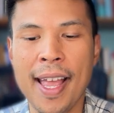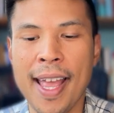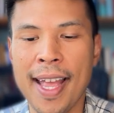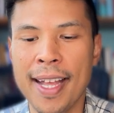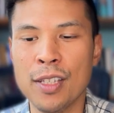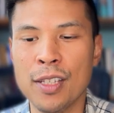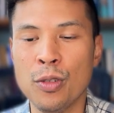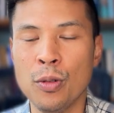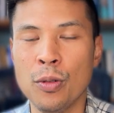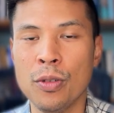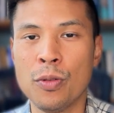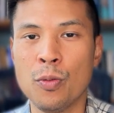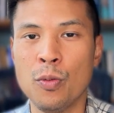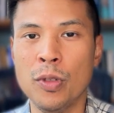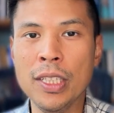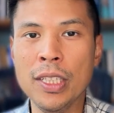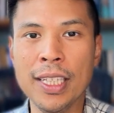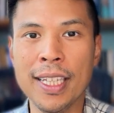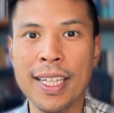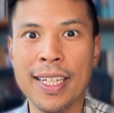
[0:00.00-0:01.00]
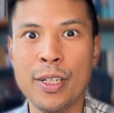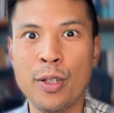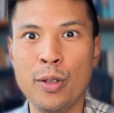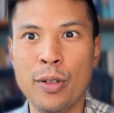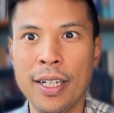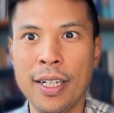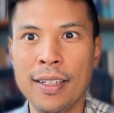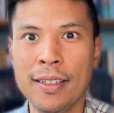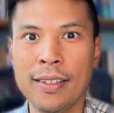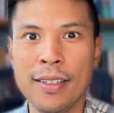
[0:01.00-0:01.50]
And so it's really like
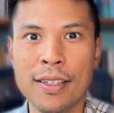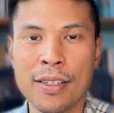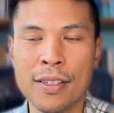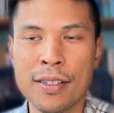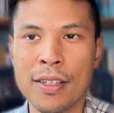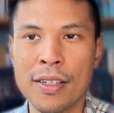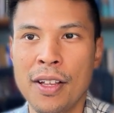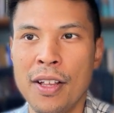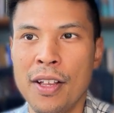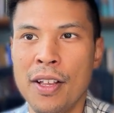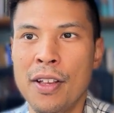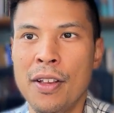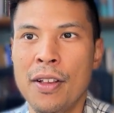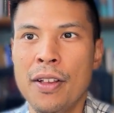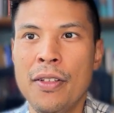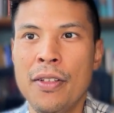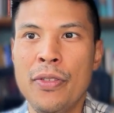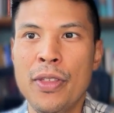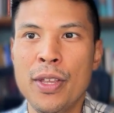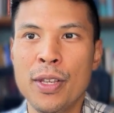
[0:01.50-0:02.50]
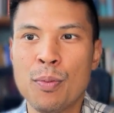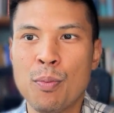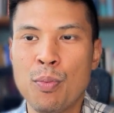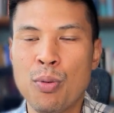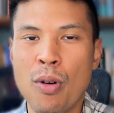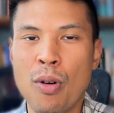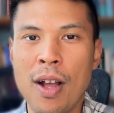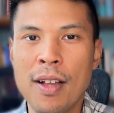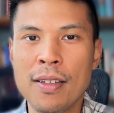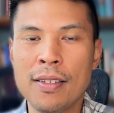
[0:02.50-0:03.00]
creating this
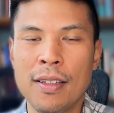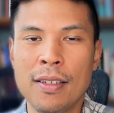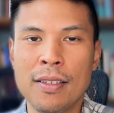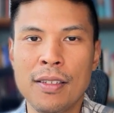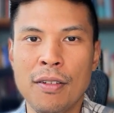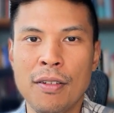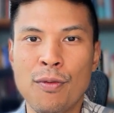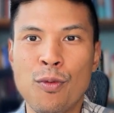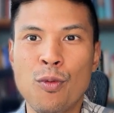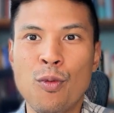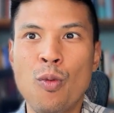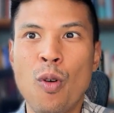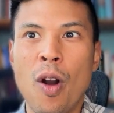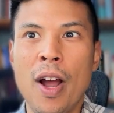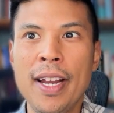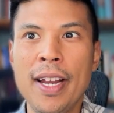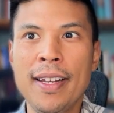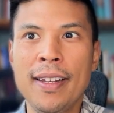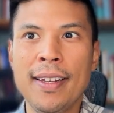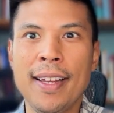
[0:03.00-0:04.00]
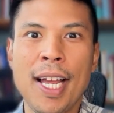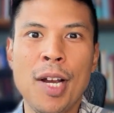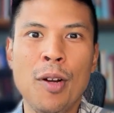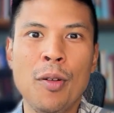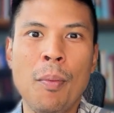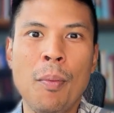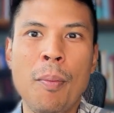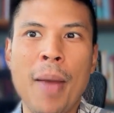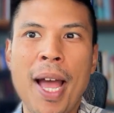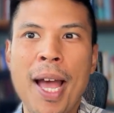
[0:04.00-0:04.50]
process of writing out,
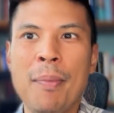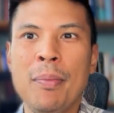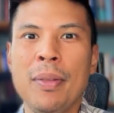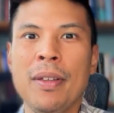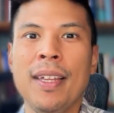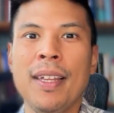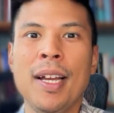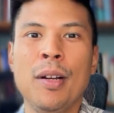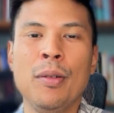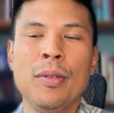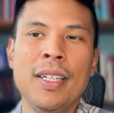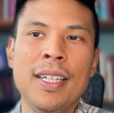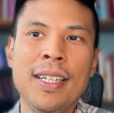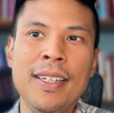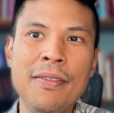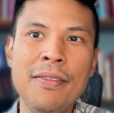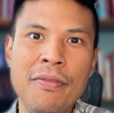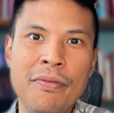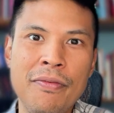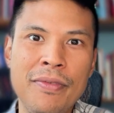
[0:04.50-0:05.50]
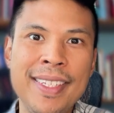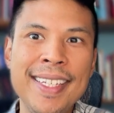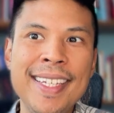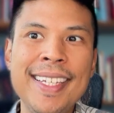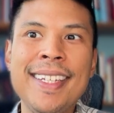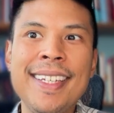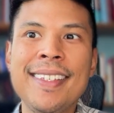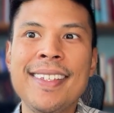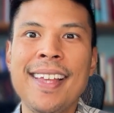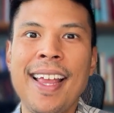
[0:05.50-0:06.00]
mapping out in
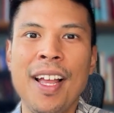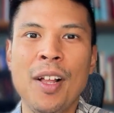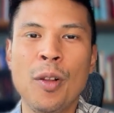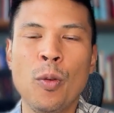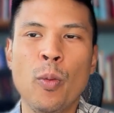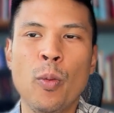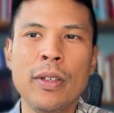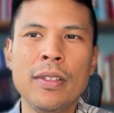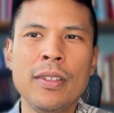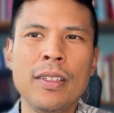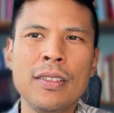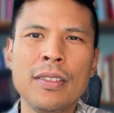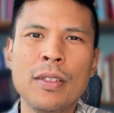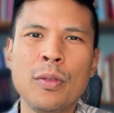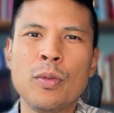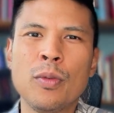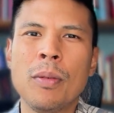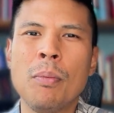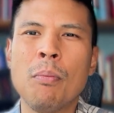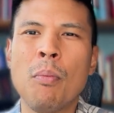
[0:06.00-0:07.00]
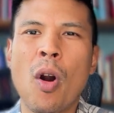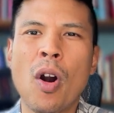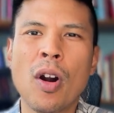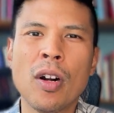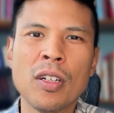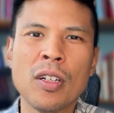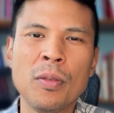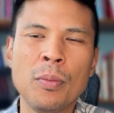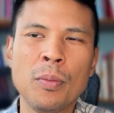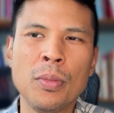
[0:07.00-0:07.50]
detail, what does a
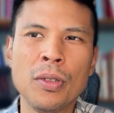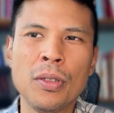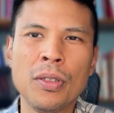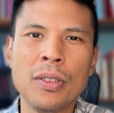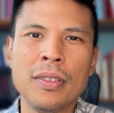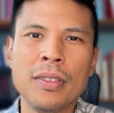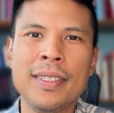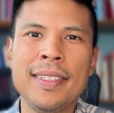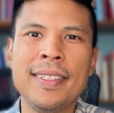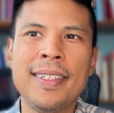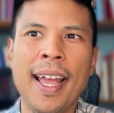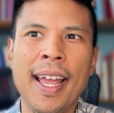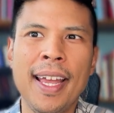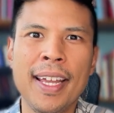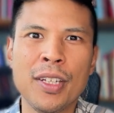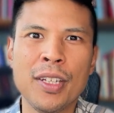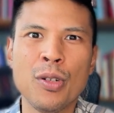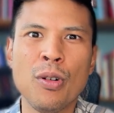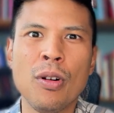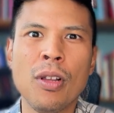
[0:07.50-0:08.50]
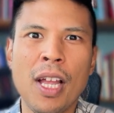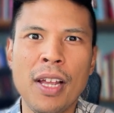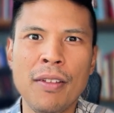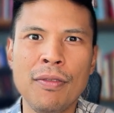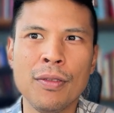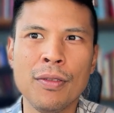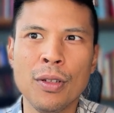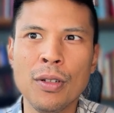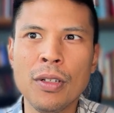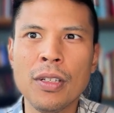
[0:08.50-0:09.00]
remarkable day in your life
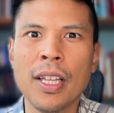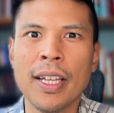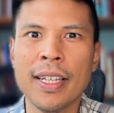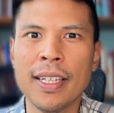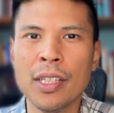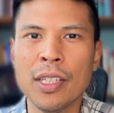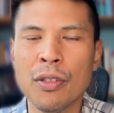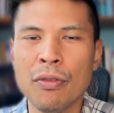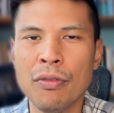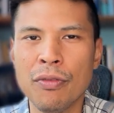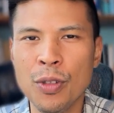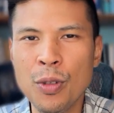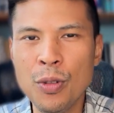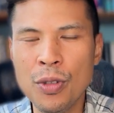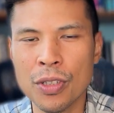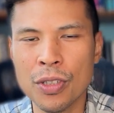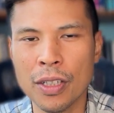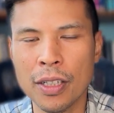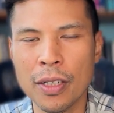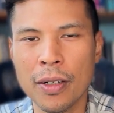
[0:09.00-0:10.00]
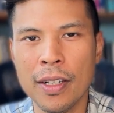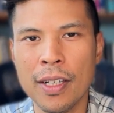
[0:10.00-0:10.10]
look like in the future.